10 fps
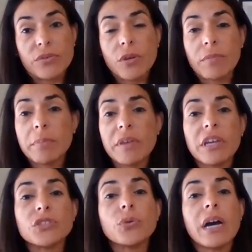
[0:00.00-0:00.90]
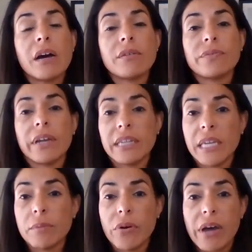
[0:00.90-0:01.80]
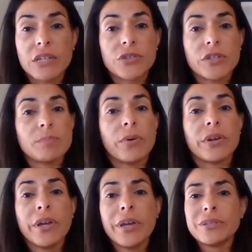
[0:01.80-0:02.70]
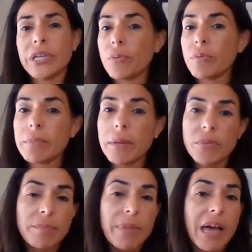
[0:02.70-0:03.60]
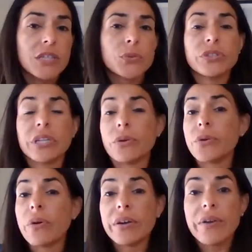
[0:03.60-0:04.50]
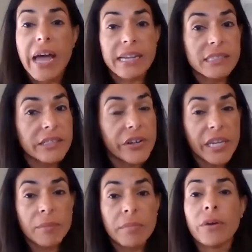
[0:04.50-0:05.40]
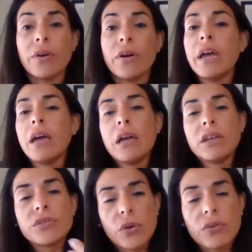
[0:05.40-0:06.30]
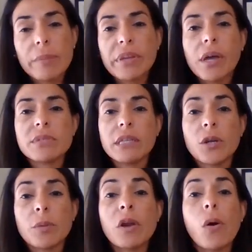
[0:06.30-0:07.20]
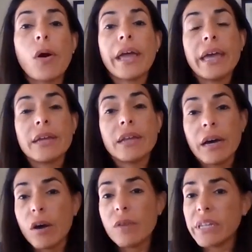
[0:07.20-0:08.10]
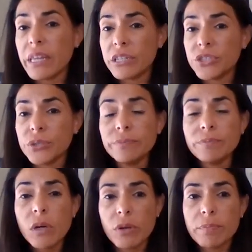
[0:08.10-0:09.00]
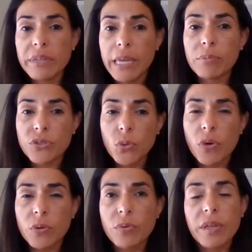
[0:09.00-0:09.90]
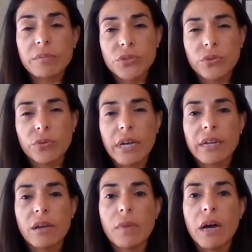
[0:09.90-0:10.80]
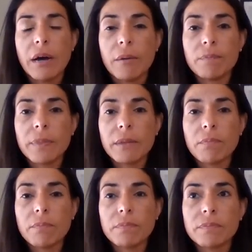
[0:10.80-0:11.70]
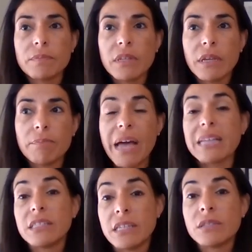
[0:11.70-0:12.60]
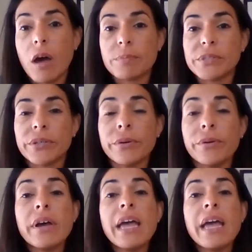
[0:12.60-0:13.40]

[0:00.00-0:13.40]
So maybe they do have an email address, but they don't remember the password. They don't know how to access their email. So that becomes a little bit of an issue. We've been able to work with them to kind of pass this obstacle.